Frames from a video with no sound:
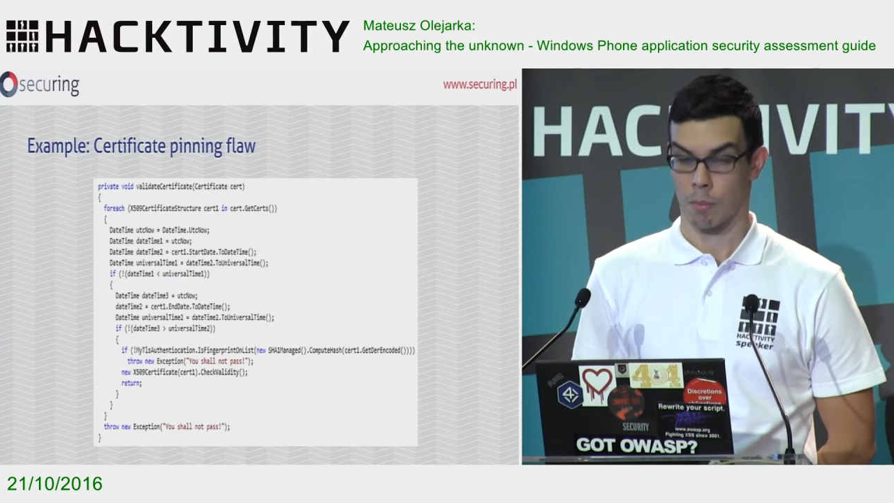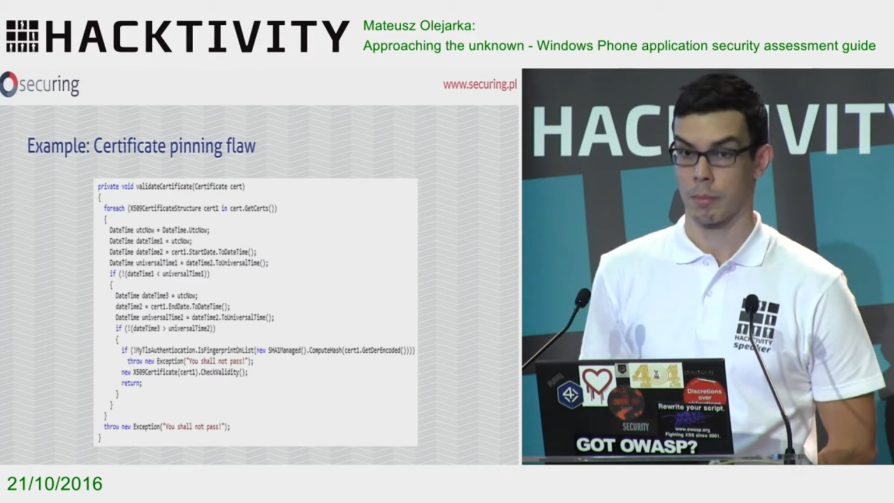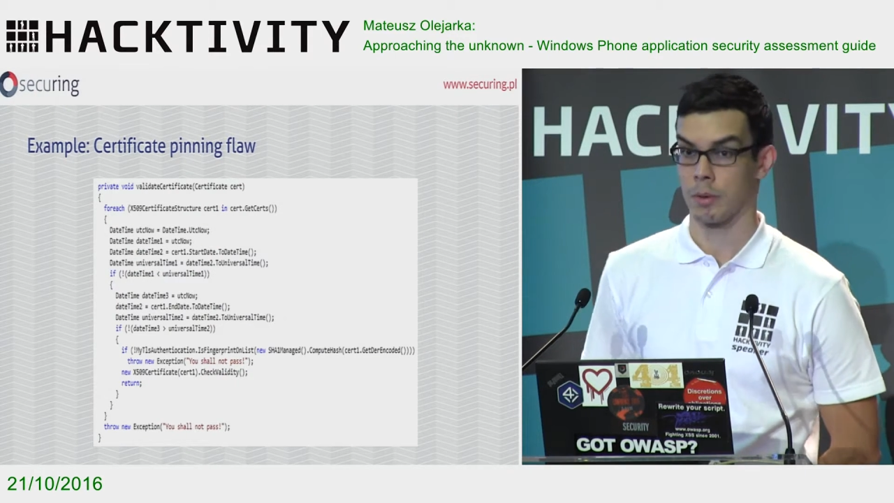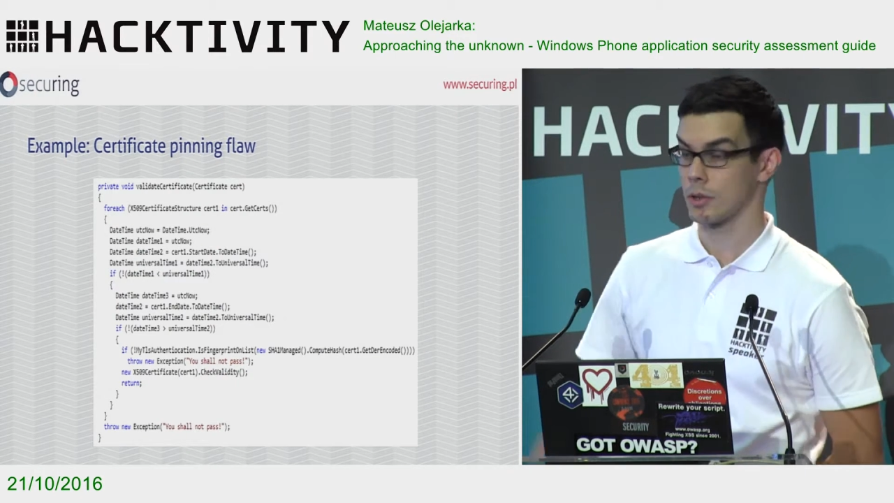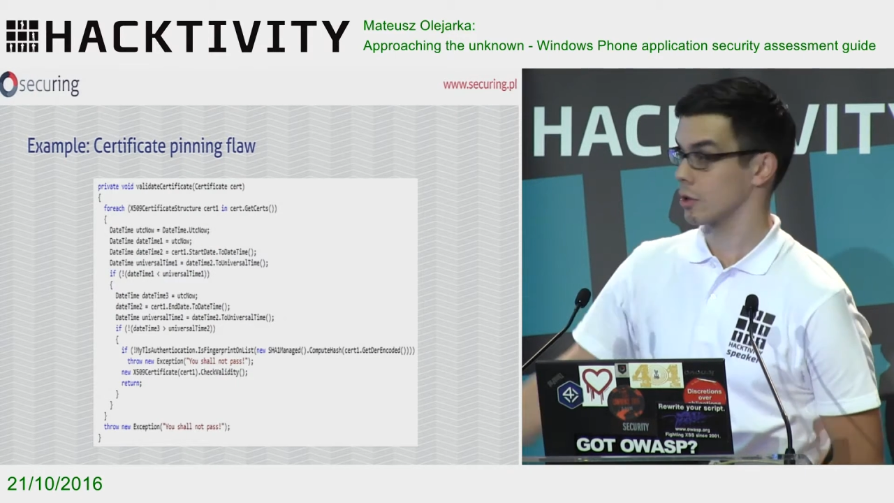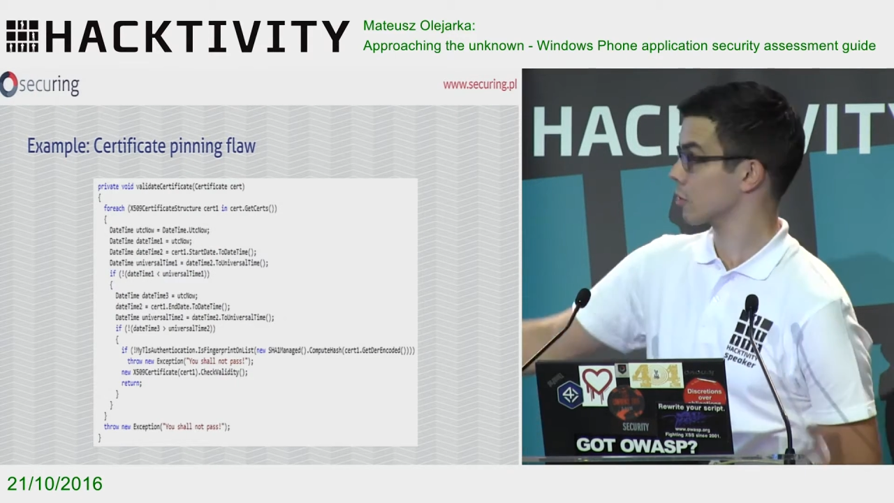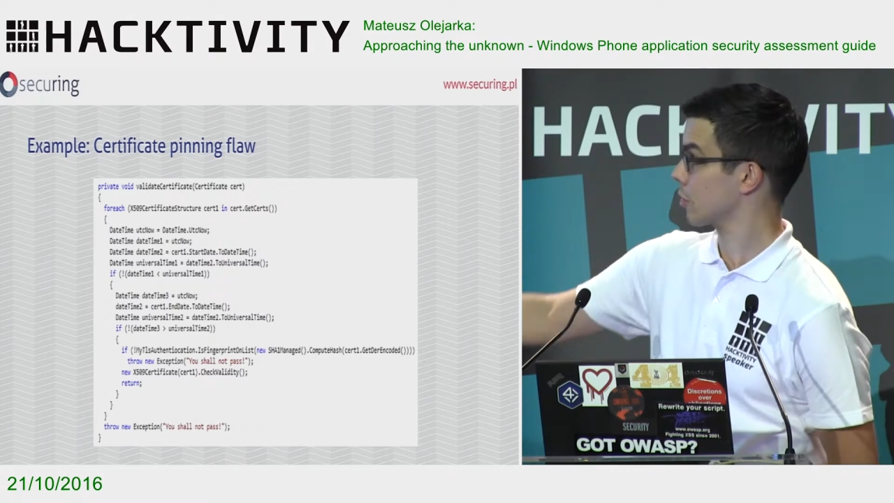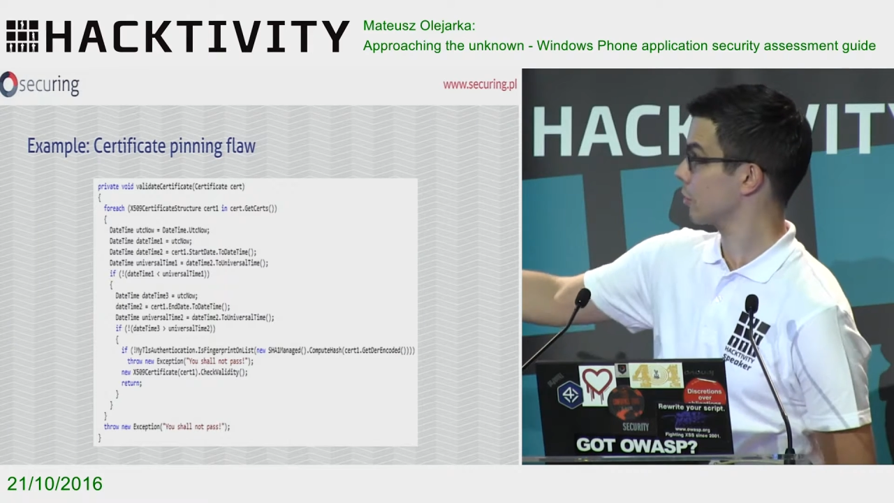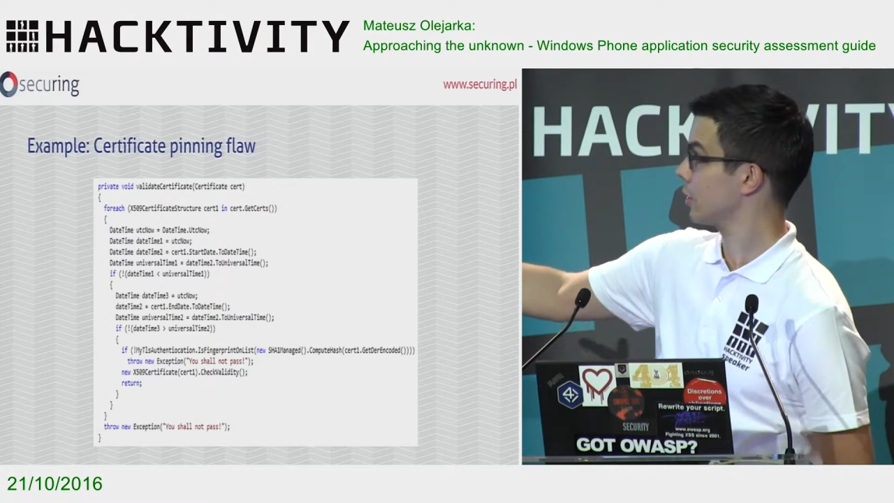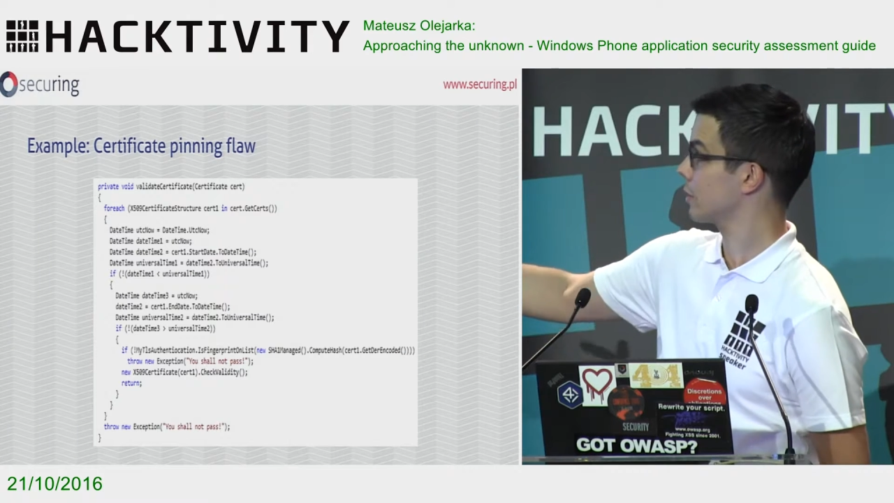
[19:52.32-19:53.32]
Maybe the source
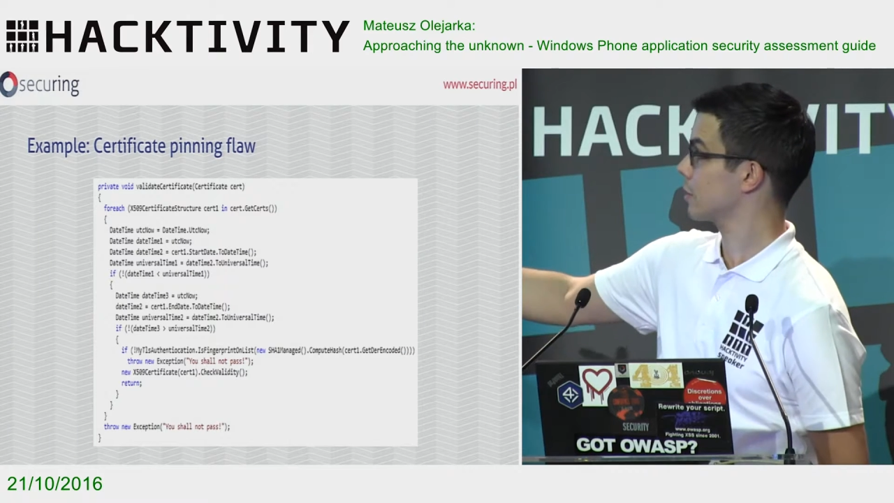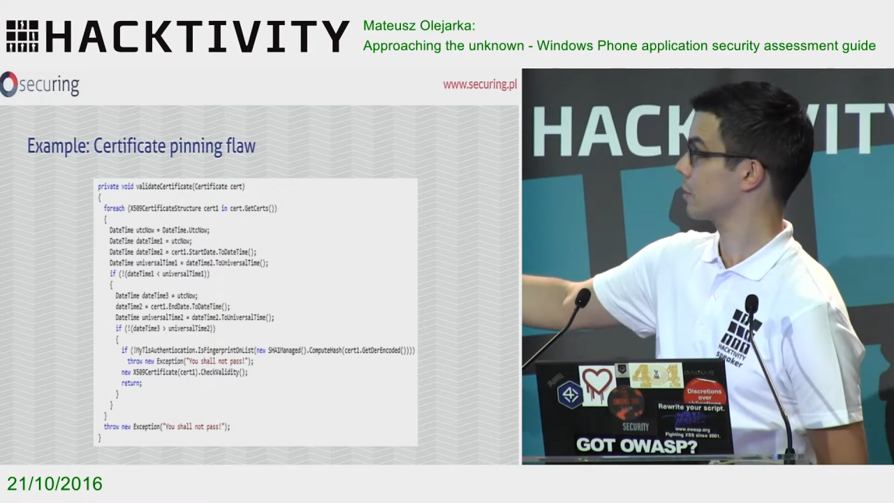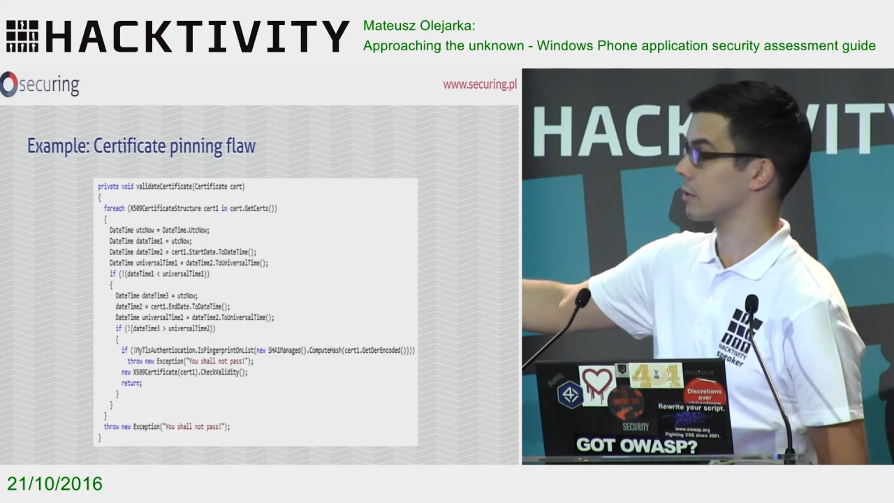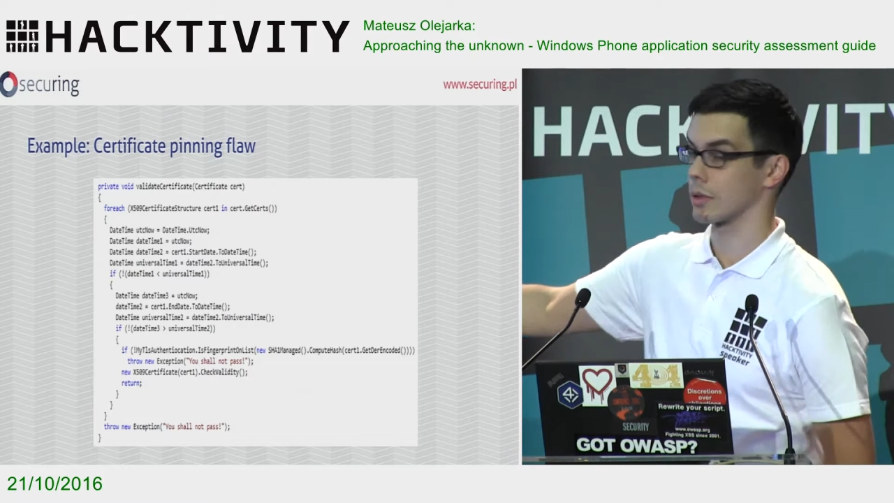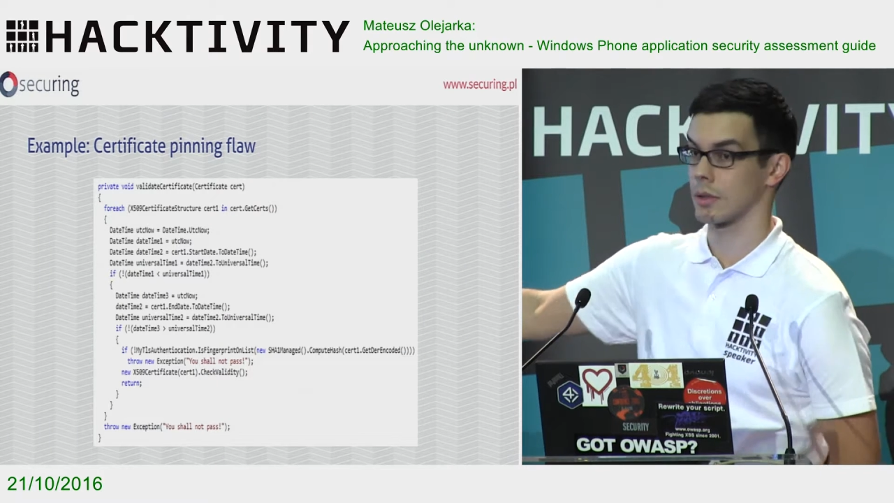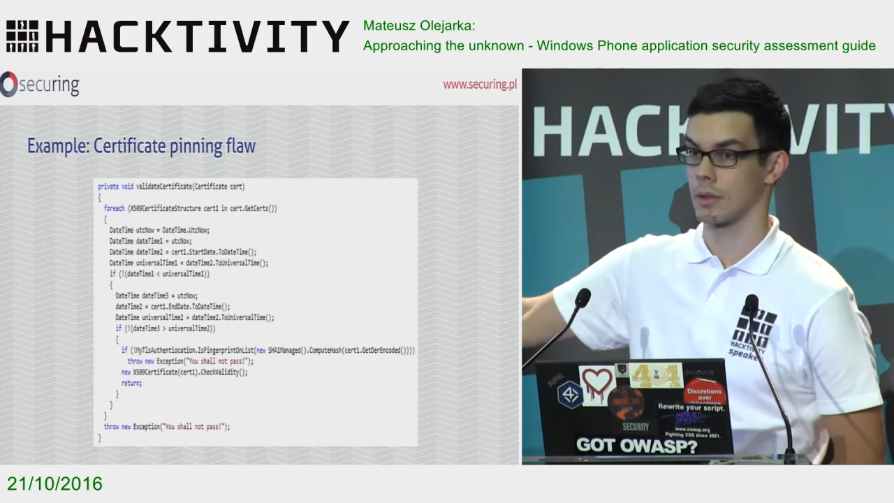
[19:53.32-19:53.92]
code isn't